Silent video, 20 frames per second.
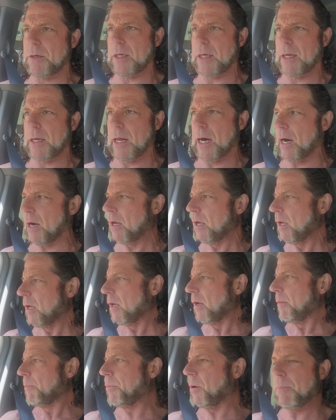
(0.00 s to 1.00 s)
and uh,
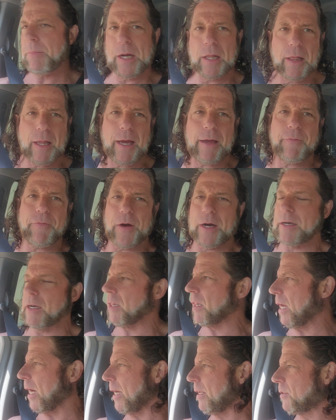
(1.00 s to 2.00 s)
put my life on the
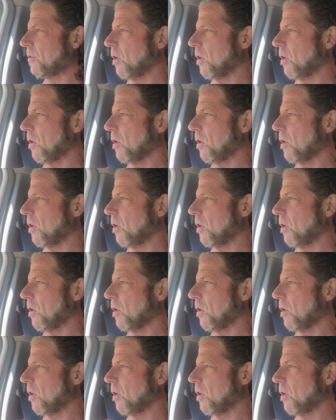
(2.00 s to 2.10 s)
line.